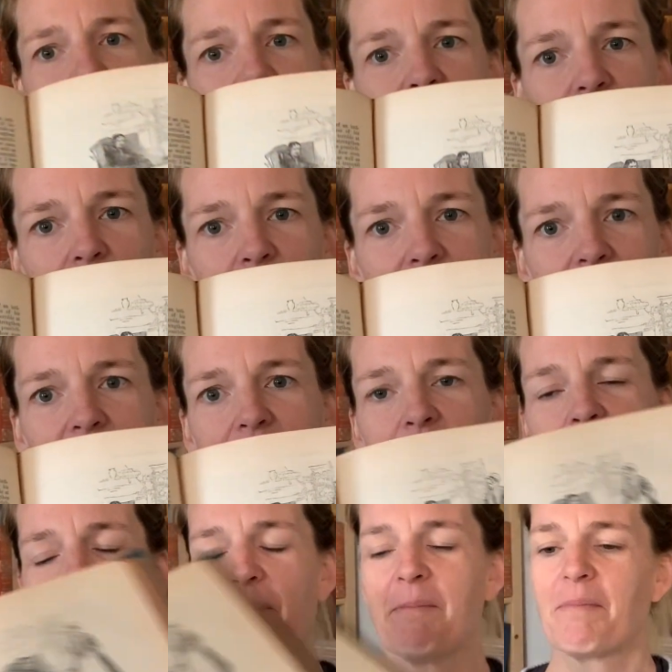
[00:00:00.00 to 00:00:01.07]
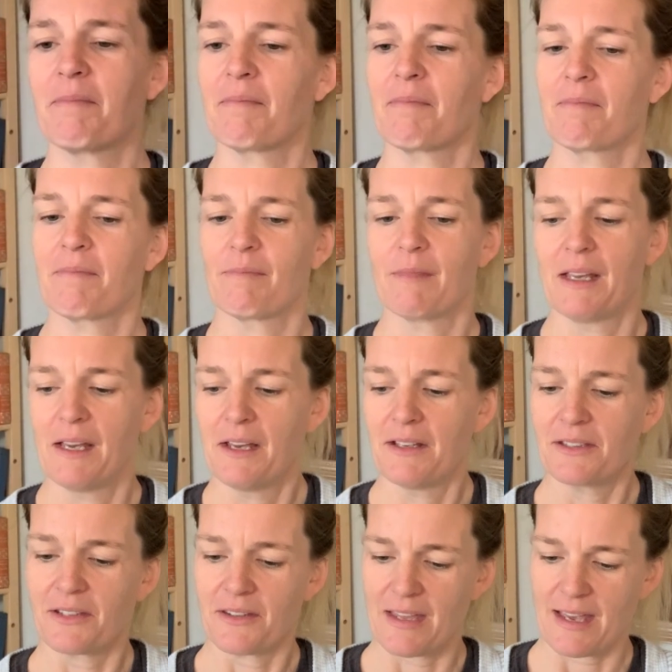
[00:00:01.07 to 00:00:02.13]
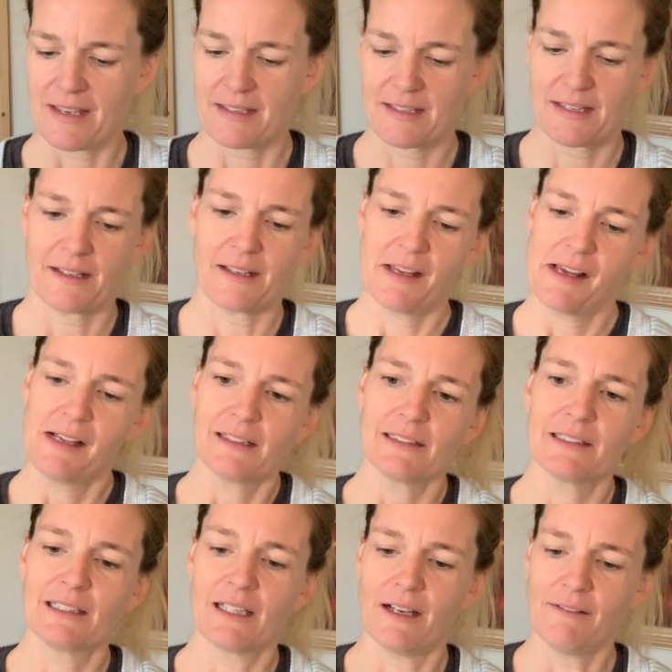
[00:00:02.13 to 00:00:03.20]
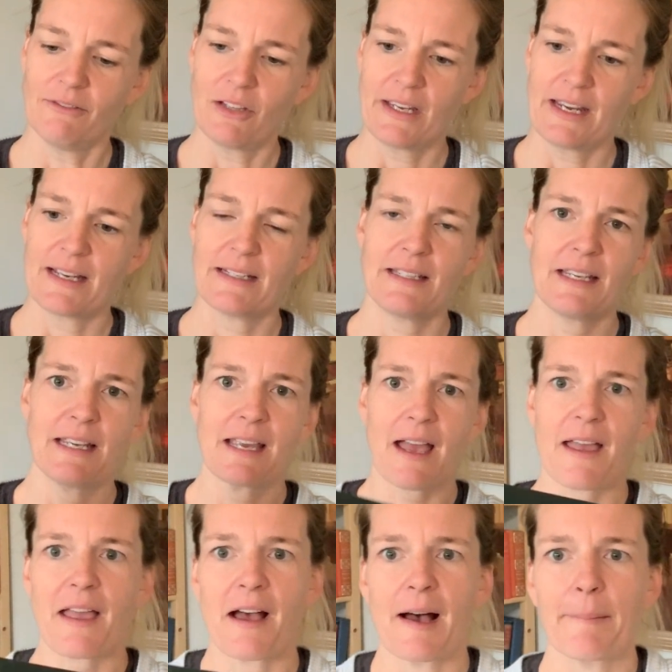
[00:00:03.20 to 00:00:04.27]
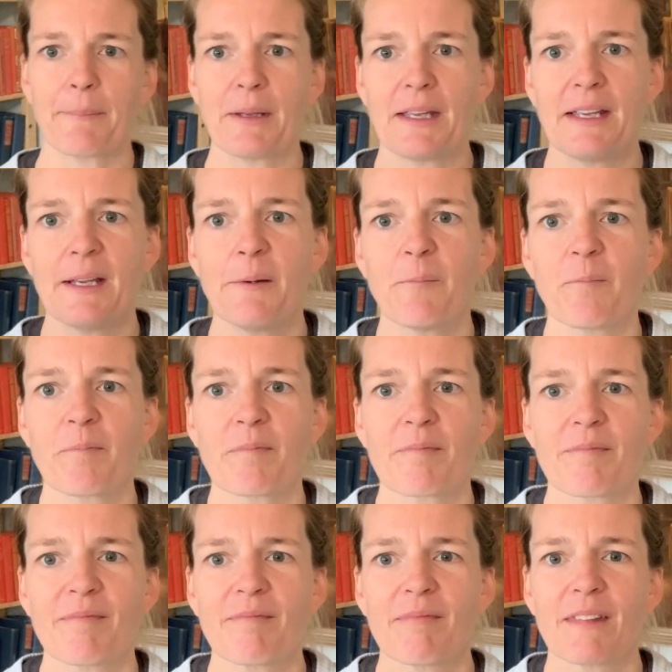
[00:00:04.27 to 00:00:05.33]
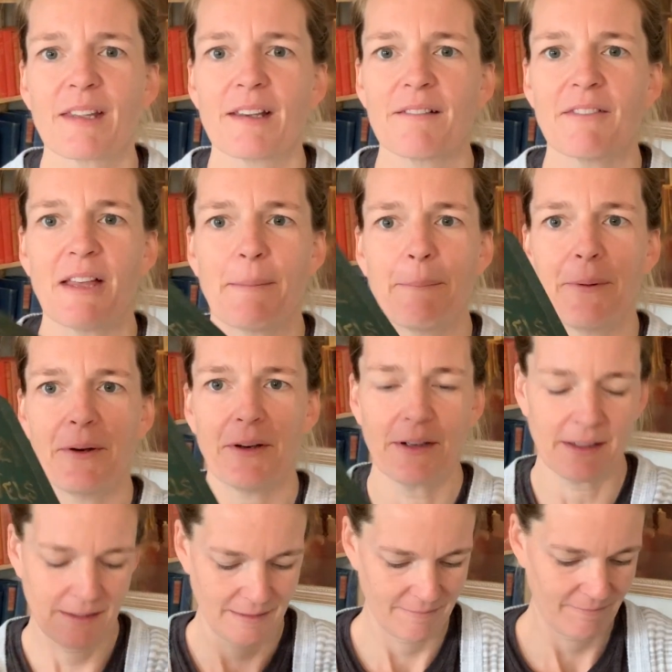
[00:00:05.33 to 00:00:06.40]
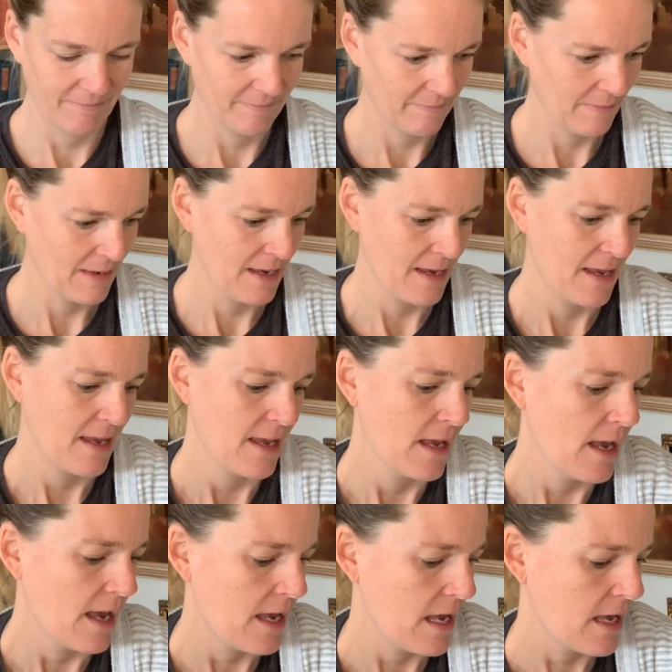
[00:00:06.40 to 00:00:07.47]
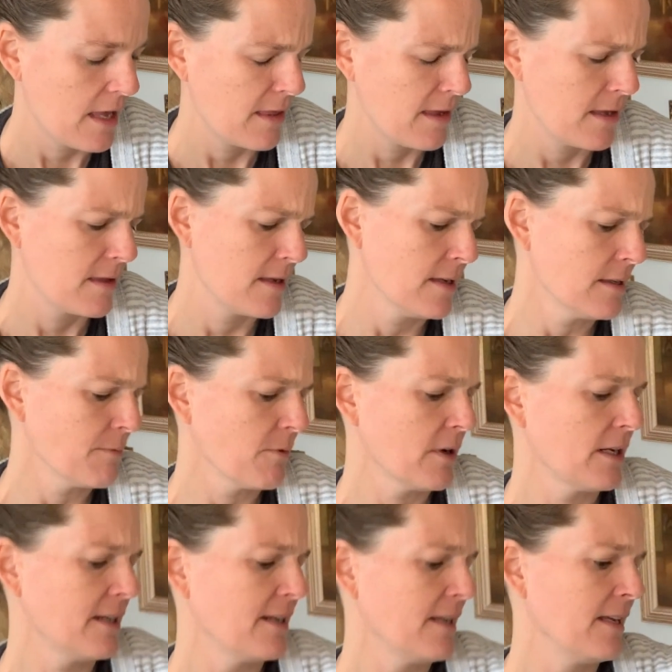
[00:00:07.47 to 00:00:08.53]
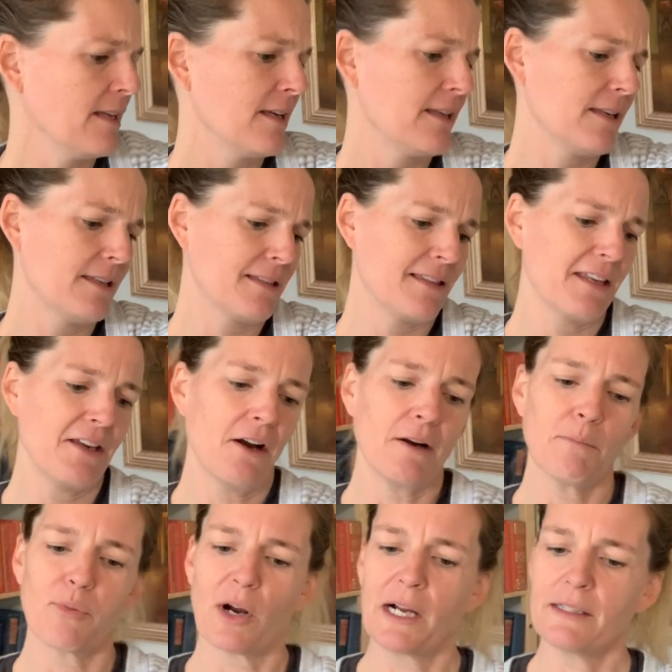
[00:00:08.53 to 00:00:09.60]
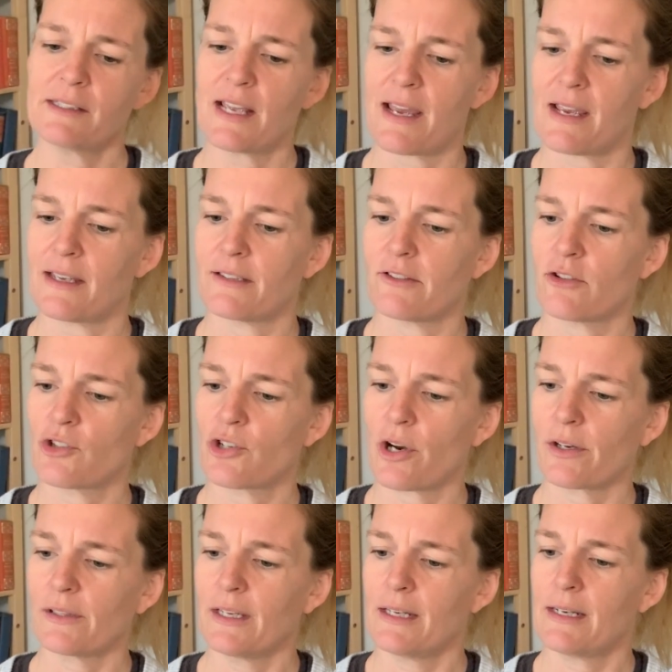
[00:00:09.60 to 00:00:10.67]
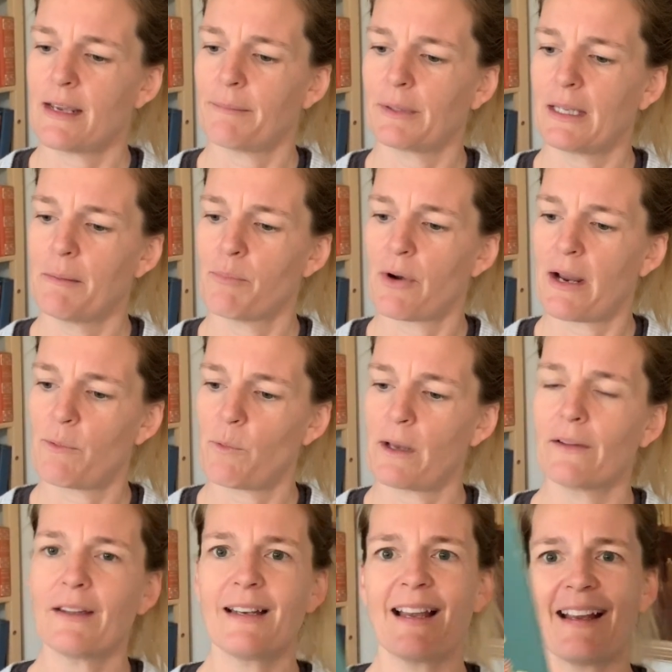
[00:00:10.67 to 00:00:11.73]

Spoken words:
There we go. So that is a lovely antique copy of that book. And then this one is The Young Brontes, Charlotte and Emily, Branwell and